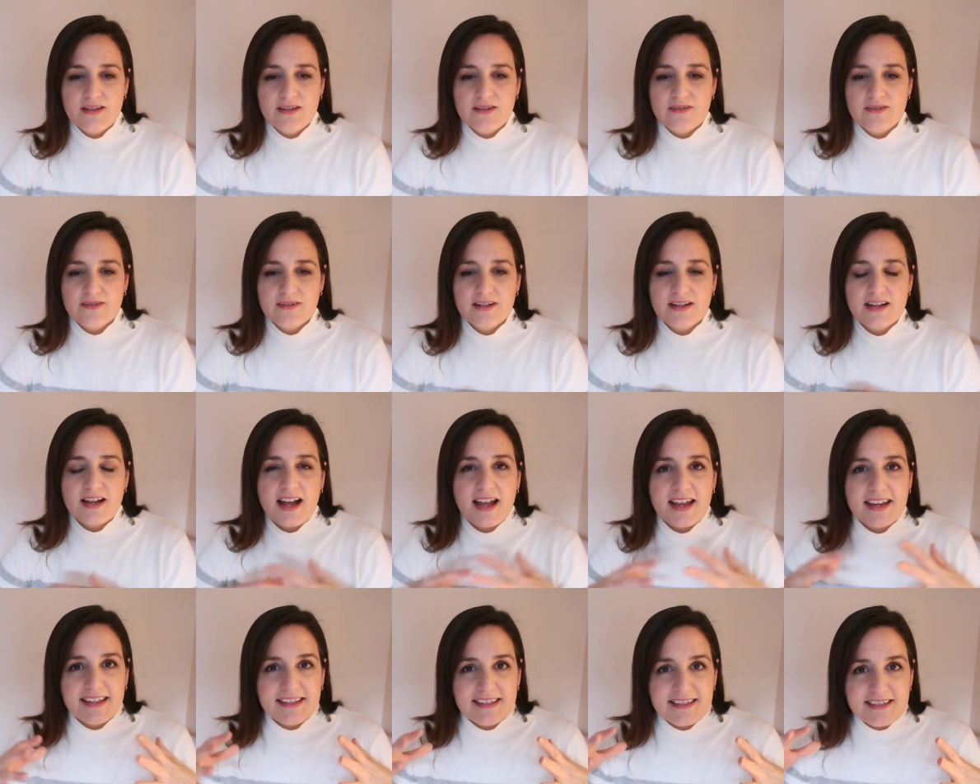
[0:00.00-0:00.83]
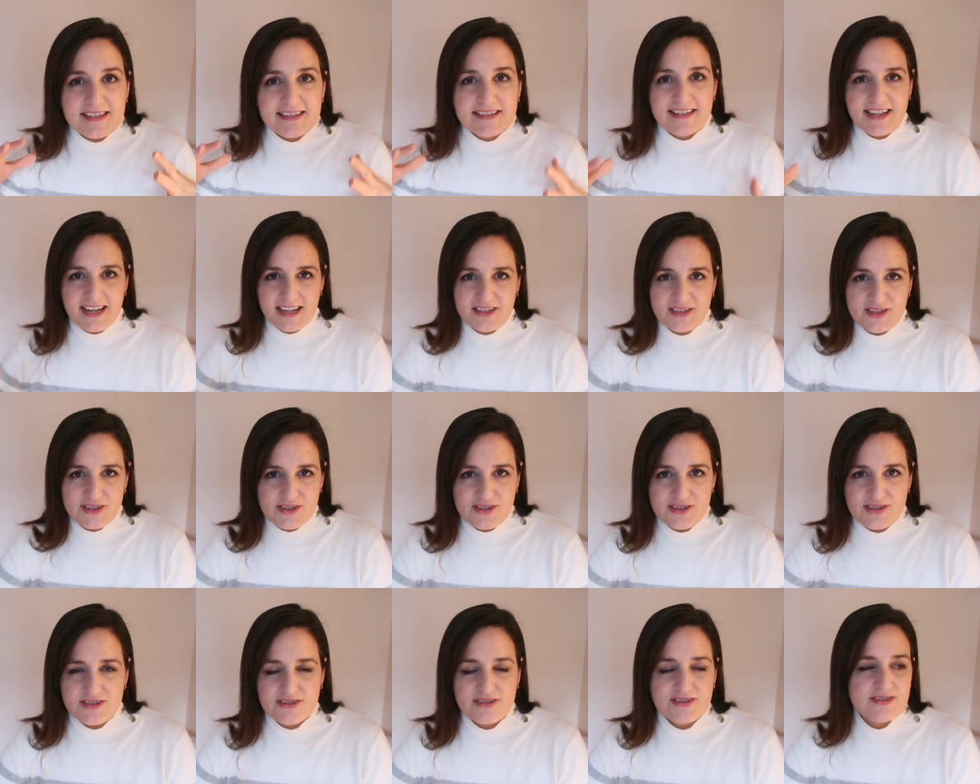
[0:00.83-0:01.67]
your kind
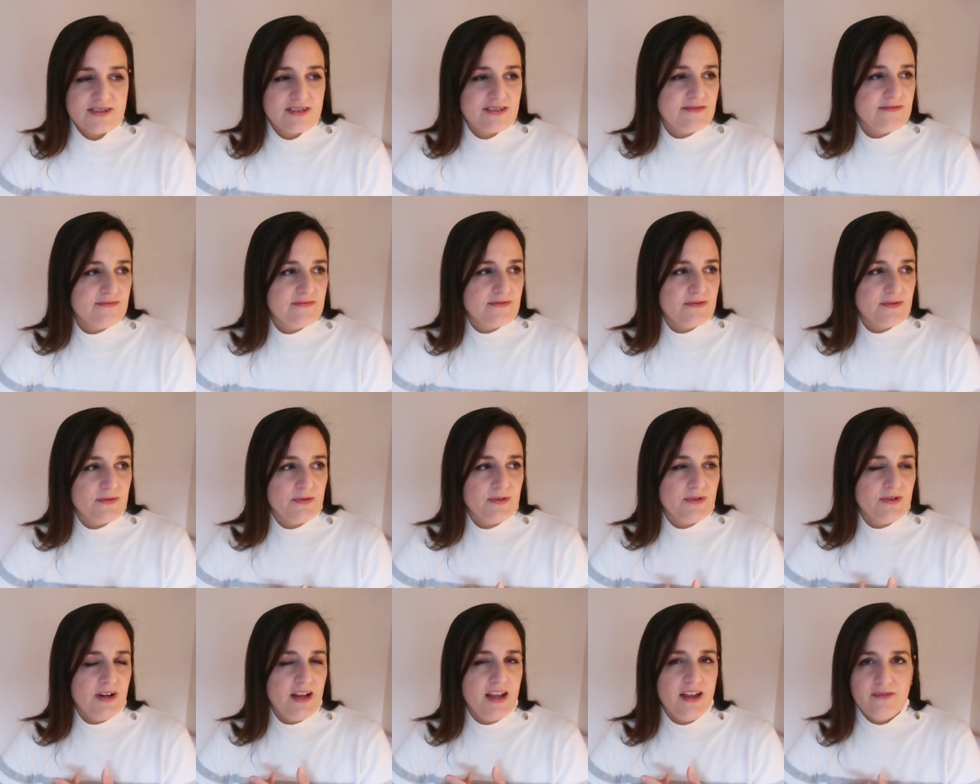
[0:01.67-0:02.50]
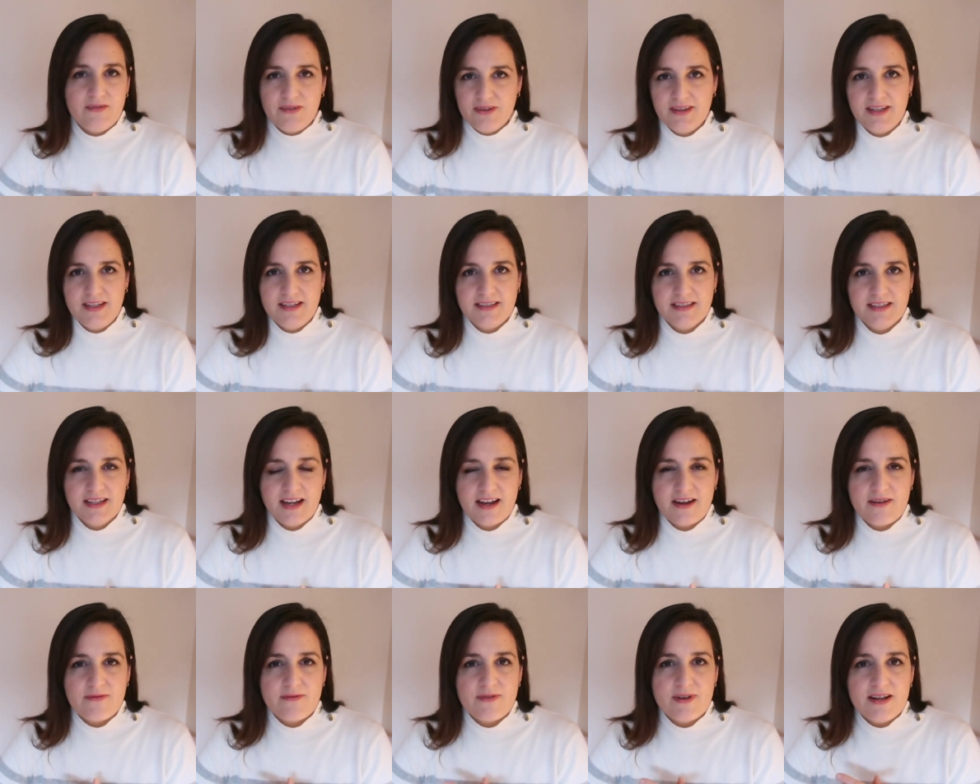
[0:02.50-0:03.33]
attention and for everything.
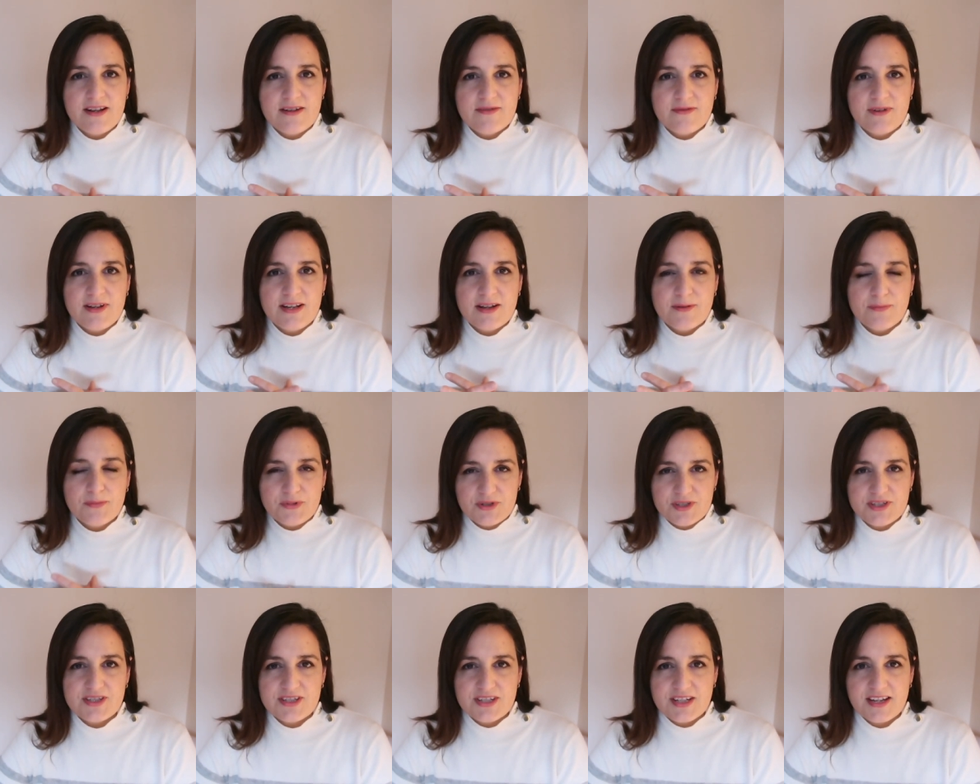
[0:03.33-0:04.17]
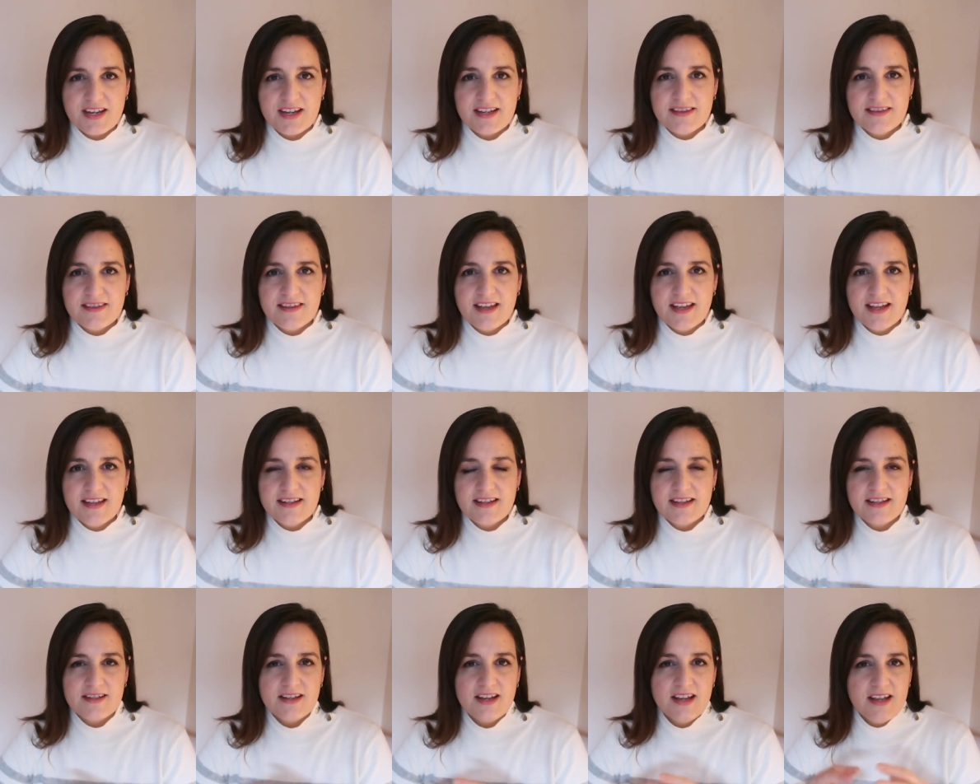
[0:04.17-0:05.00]
I really, really appreciate that.
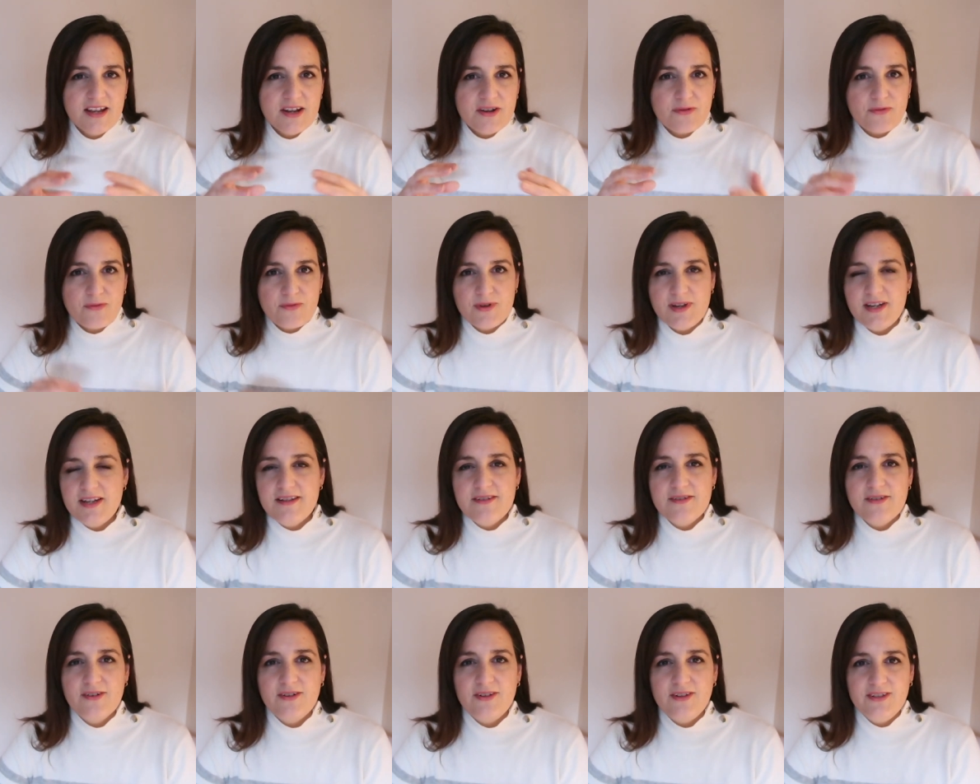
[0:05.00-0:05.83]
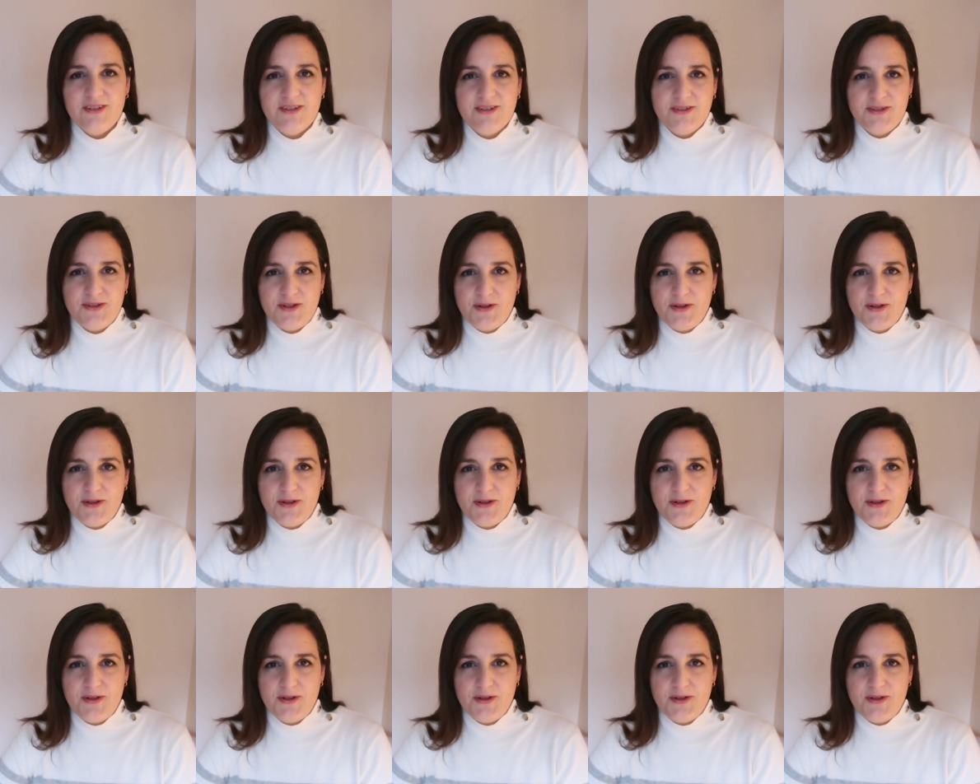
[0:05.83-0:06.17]
I read all your